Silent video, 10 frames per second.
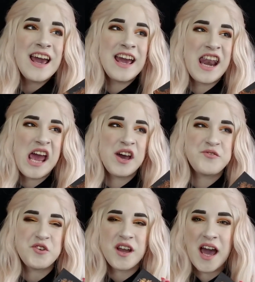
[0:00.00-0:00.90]
And
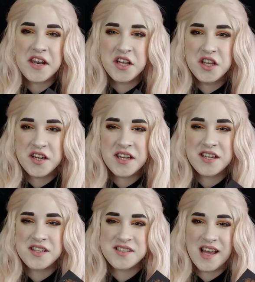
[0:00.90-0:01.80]
after kind of
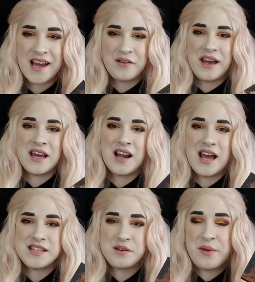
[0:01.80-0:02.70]
looking and
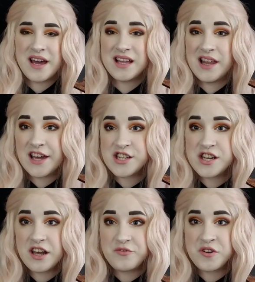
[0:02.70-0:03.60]
psychoanalyzing my
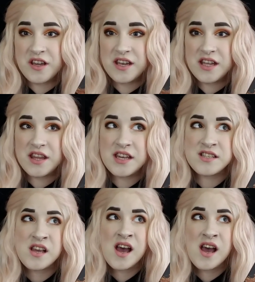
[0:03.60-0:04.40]
collection after getting this,